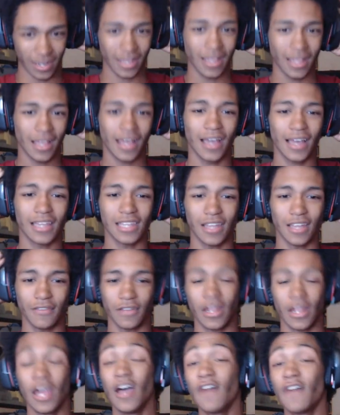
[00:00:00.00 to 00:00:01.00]
I love it.
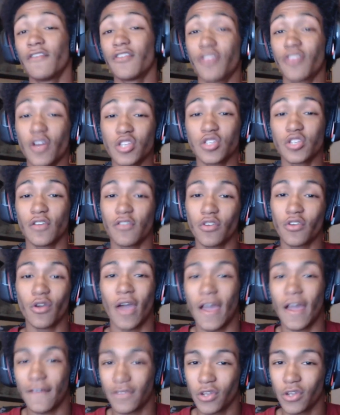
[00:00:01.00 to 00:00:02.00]
For those of you who
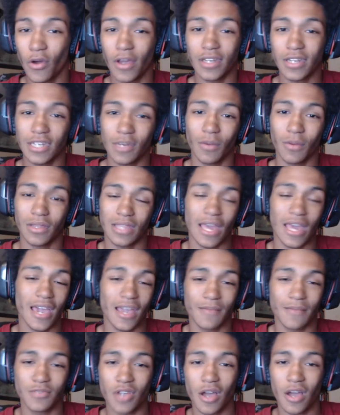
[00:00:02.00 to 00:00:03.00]
have no idea what the heck I'm
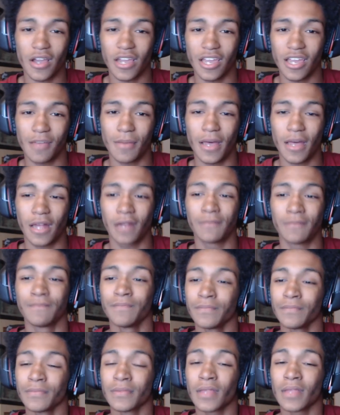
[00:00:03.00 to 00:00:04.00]
talking about,
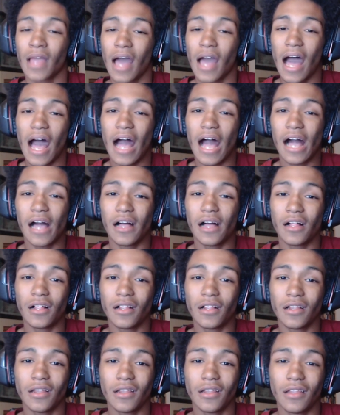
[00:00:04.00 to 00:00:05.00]

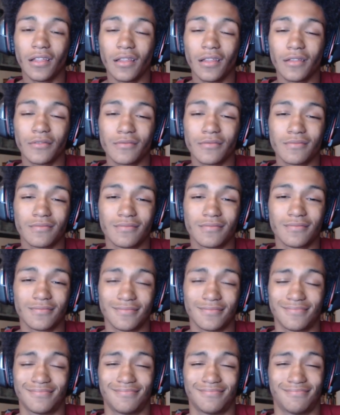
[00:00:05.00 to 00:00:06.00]
I'll
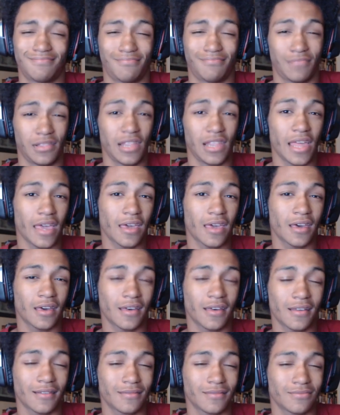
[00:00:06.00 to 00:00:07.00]
link
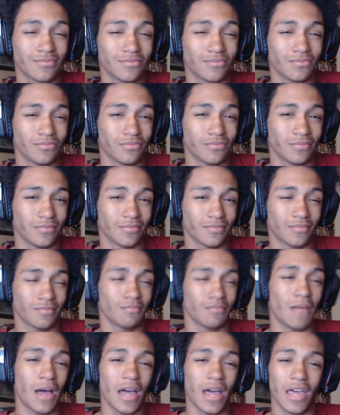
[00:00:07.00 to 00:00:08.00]

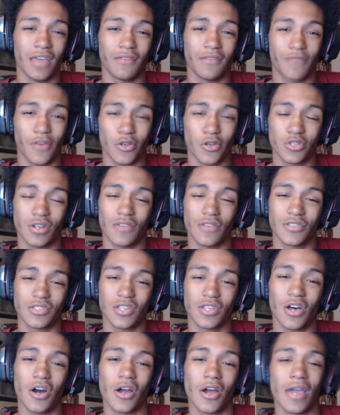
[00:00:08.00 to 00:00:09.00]
my version of the
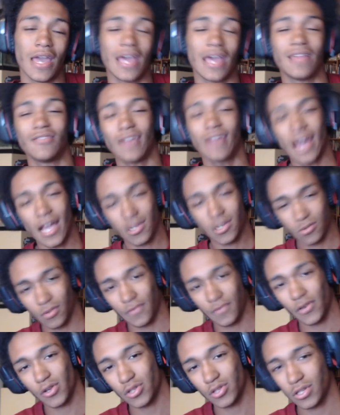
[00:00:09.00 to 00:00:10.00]
song and the actual
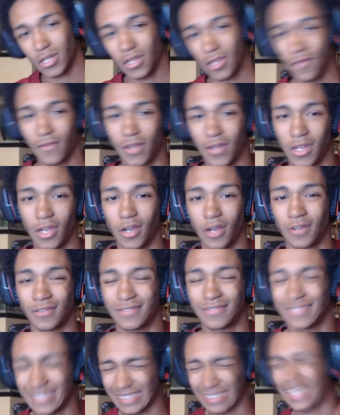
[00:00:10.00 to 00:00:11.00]
version in the video.
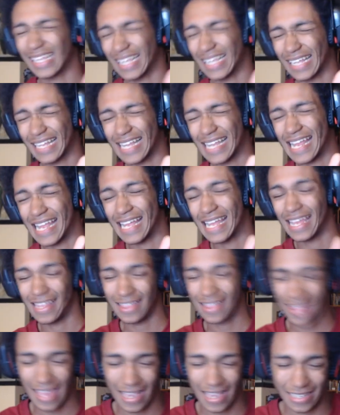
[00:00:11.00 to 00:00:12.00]

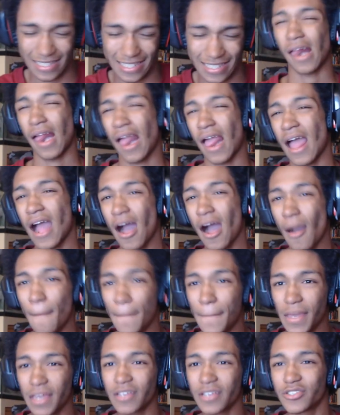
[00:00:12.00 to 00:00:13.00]
Thanks. How
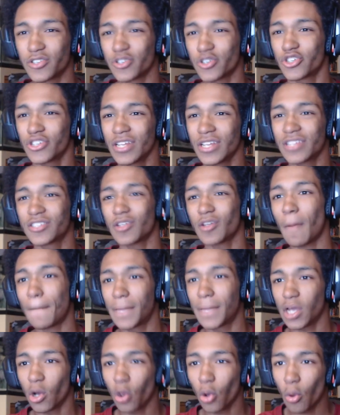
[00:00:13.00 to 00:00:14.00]
big is your schnitzel, big
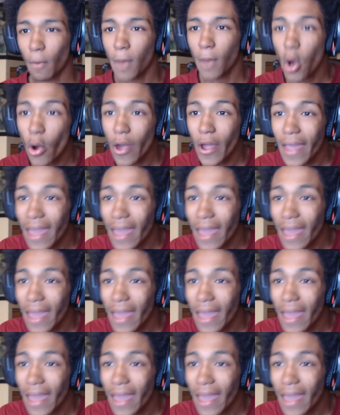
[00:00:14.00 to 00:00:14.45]
old boy?